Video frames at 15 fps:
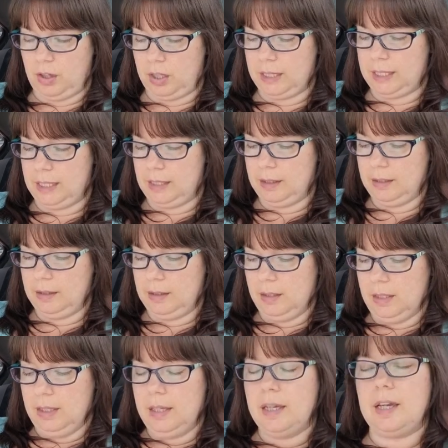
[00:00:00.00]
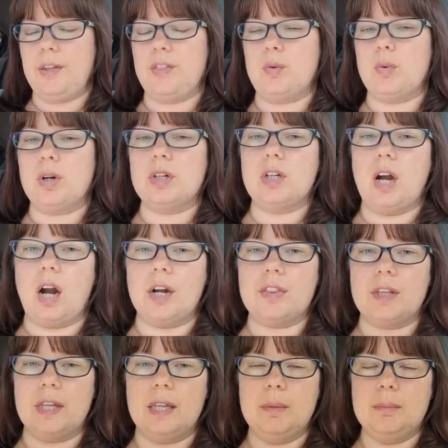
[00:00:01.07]
Garhi, and the word
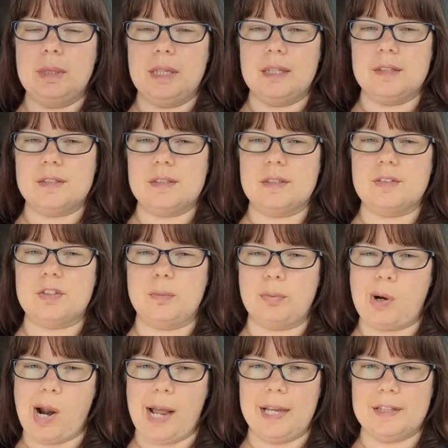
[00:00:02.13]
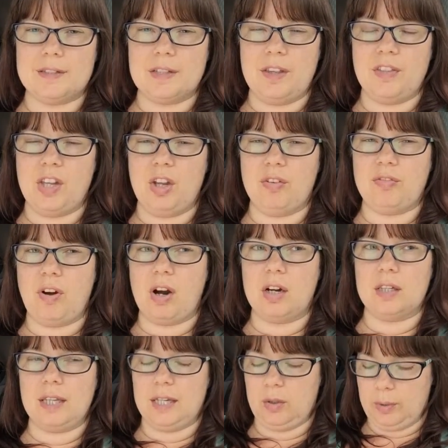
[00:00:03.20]
Garhi means surprise in the
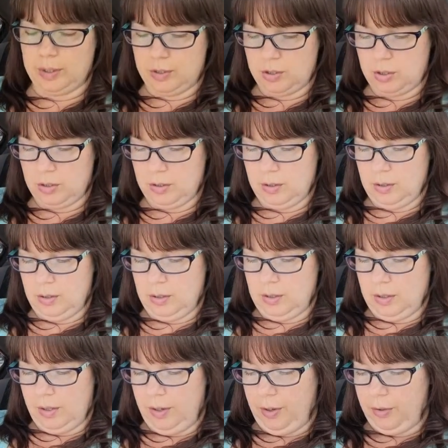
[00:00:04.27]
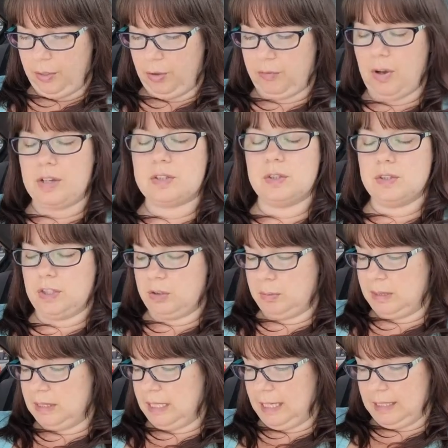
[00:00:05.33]
Afar language. The fossils has
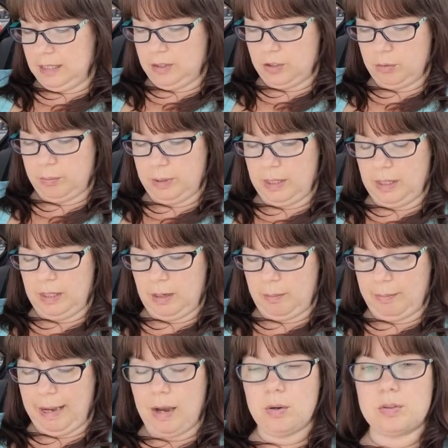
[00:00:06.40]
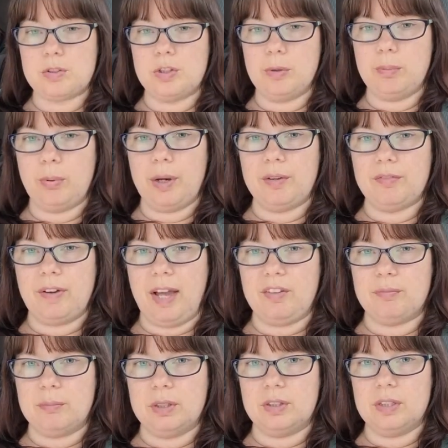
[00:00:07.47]
been dated to be about
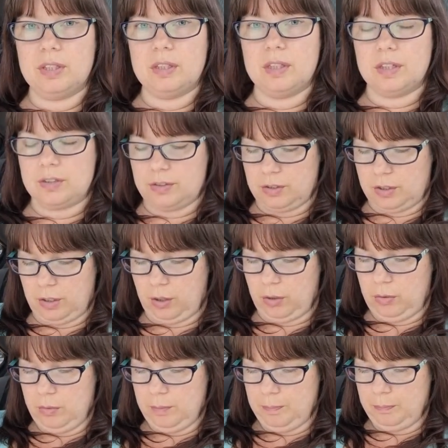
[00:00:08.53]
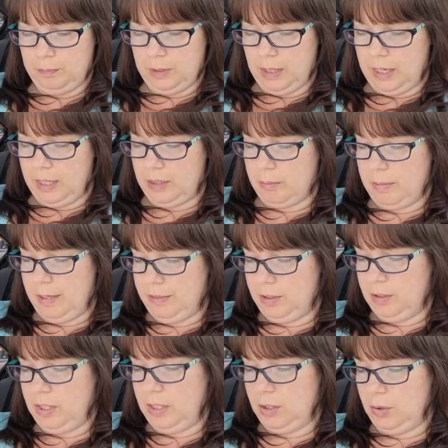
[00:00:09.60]
2.5 million years ago, and the
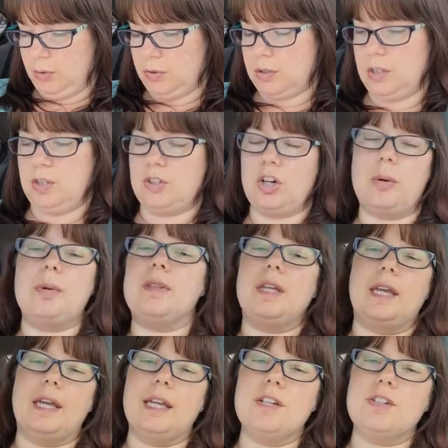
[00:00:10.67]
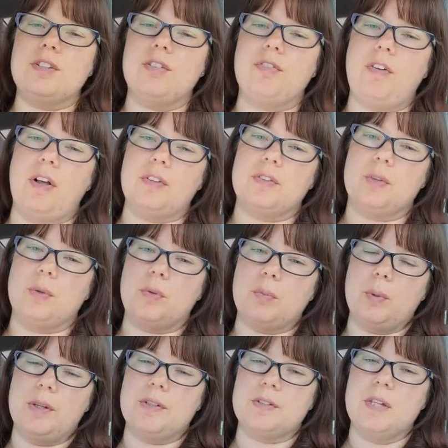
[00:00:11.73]
method they used to determine the age of the fossils
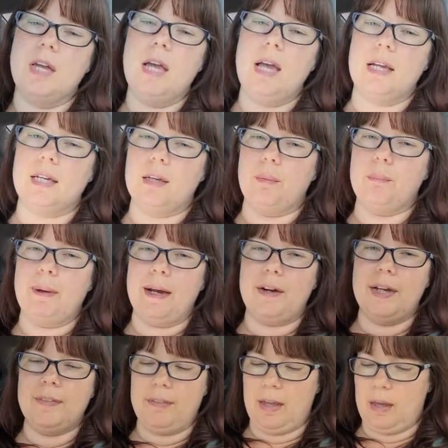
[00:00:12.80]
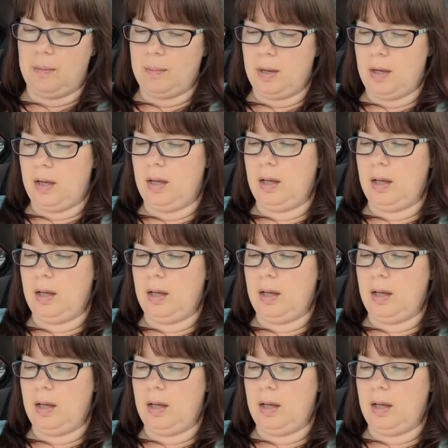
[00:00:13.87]
was comparing them